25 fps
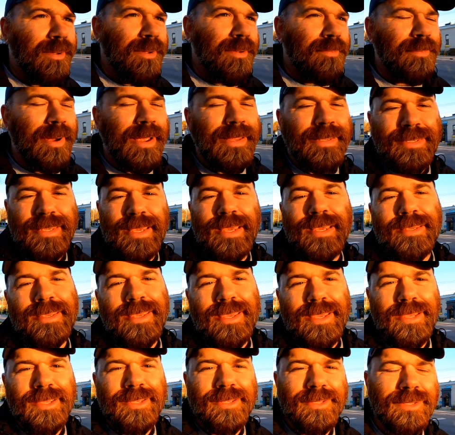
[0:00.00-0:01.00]
my
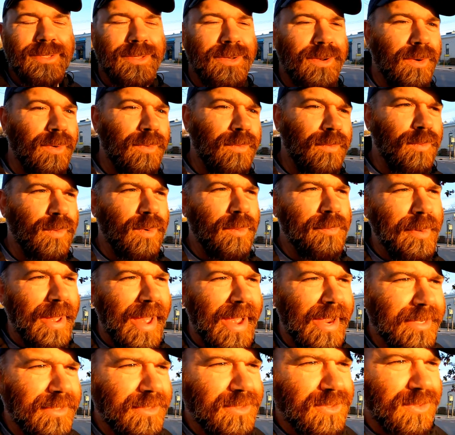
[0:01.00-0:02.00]
kick, we're
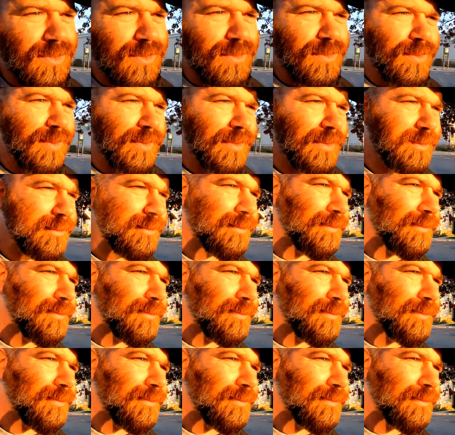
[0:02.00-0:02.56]
back to